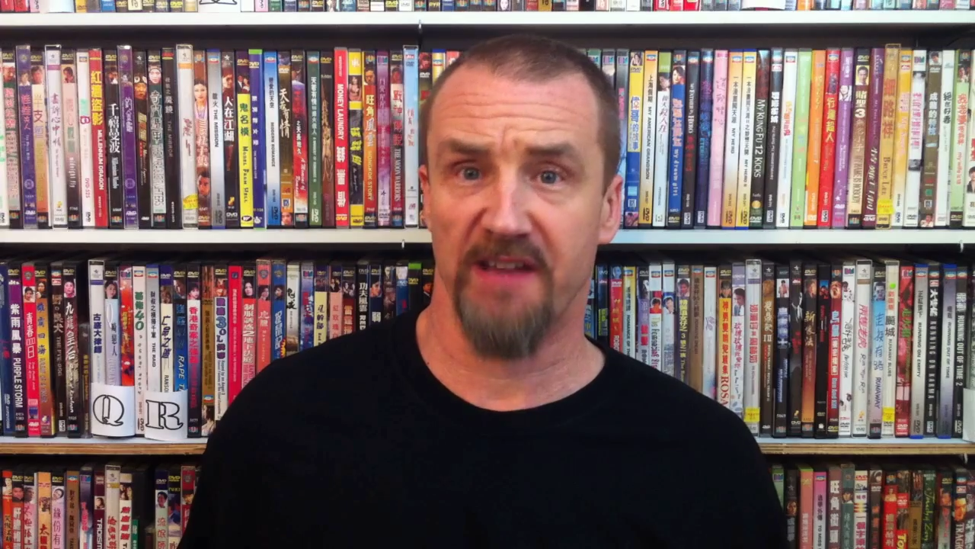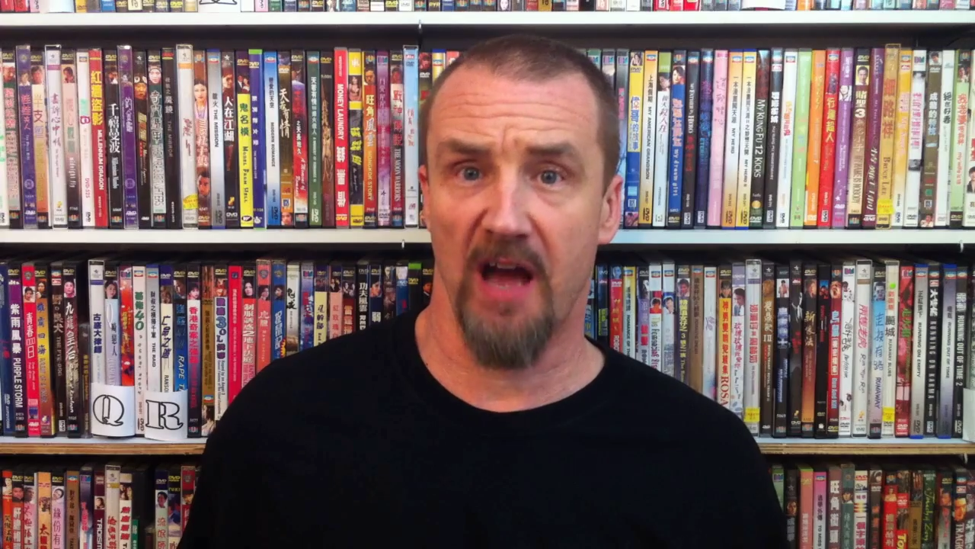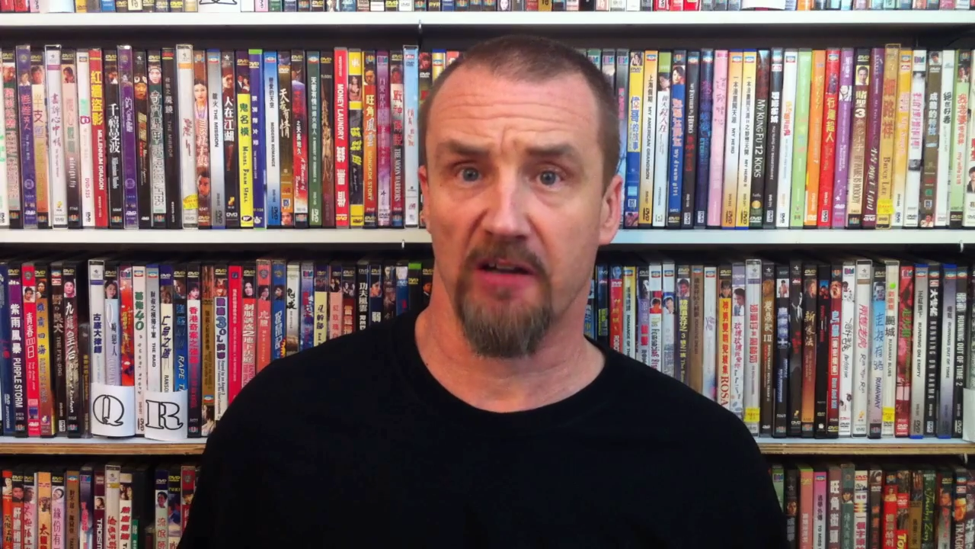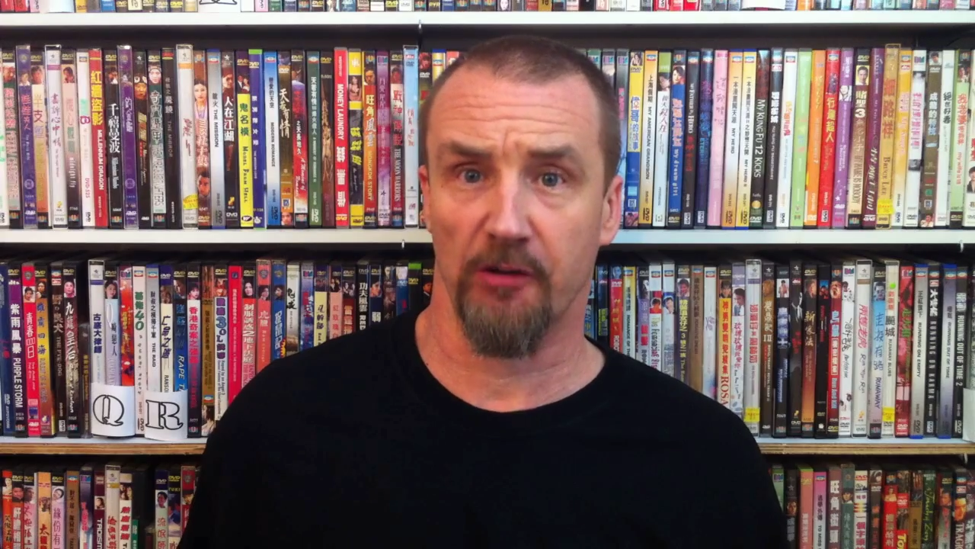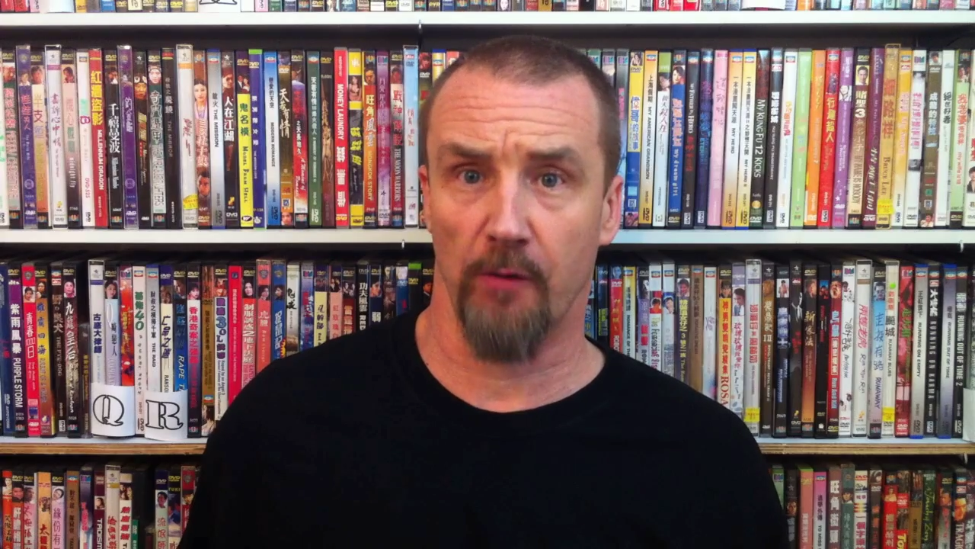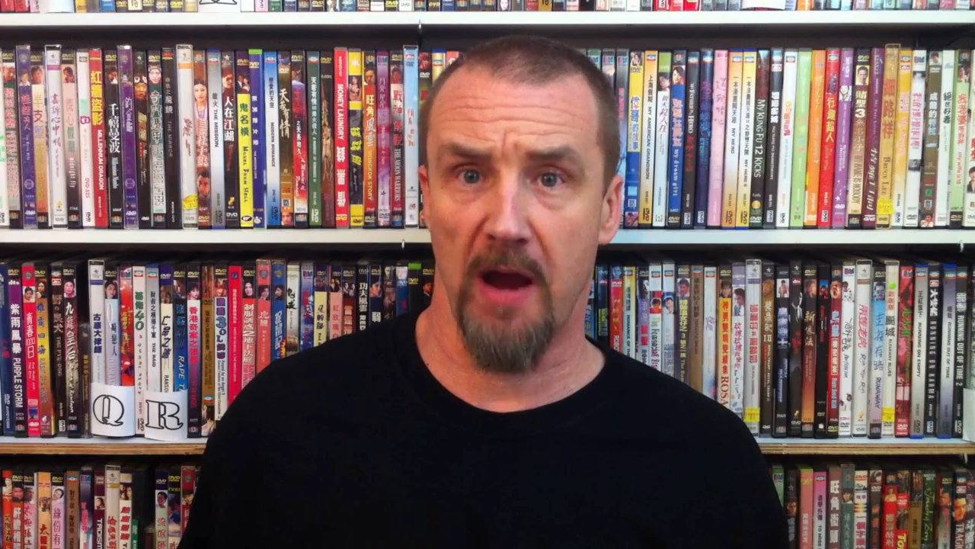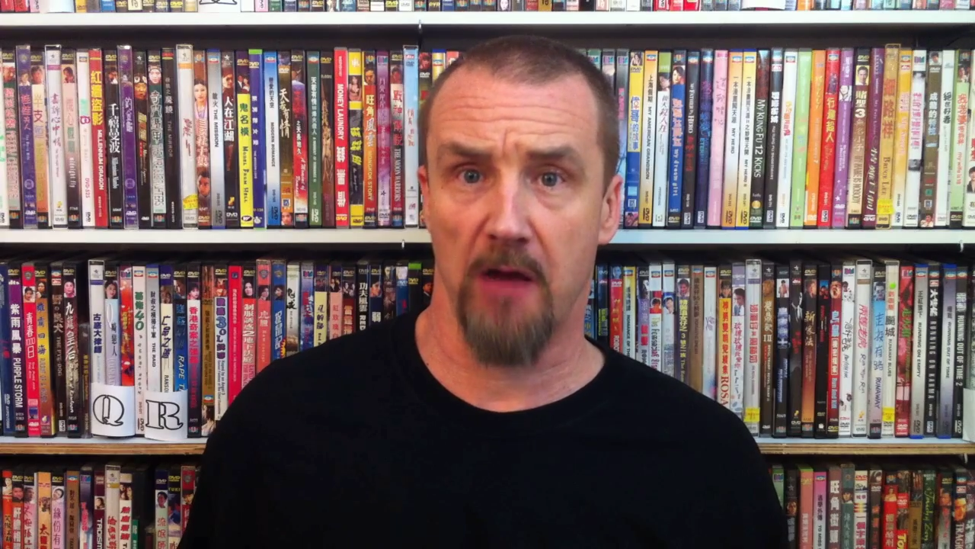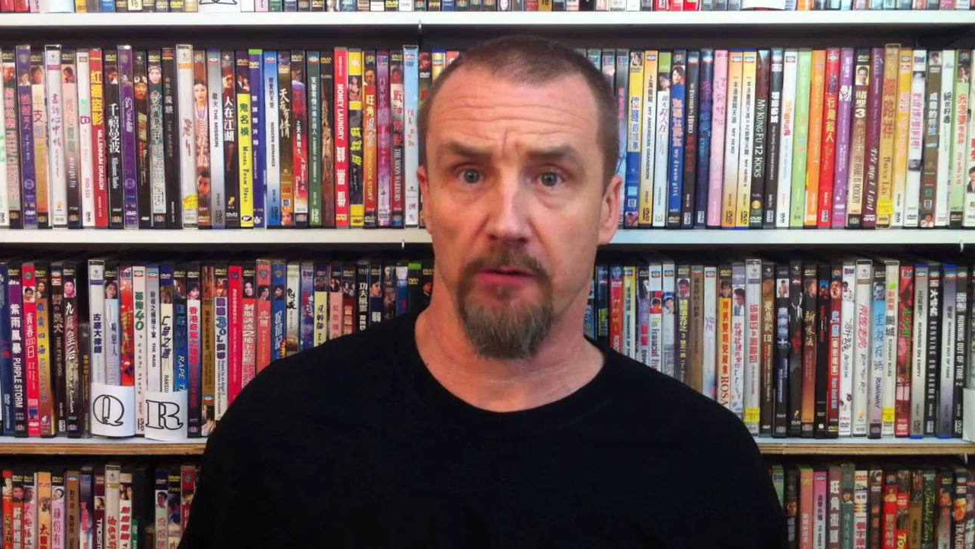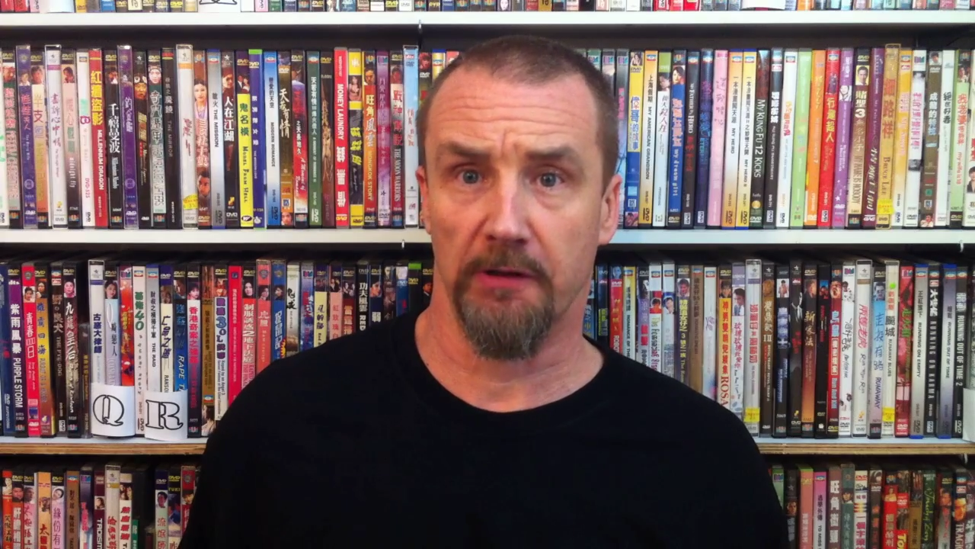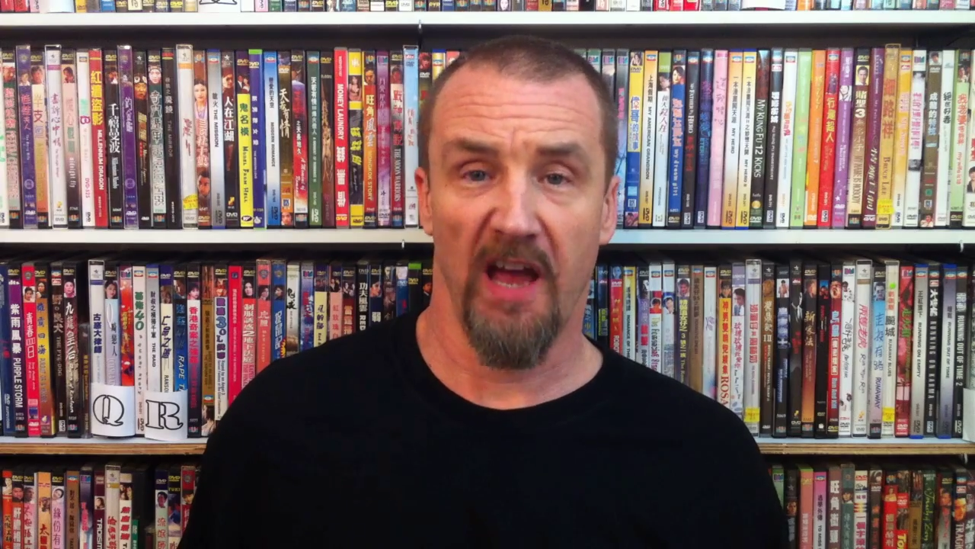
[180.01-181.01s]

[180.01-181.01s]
knocked around.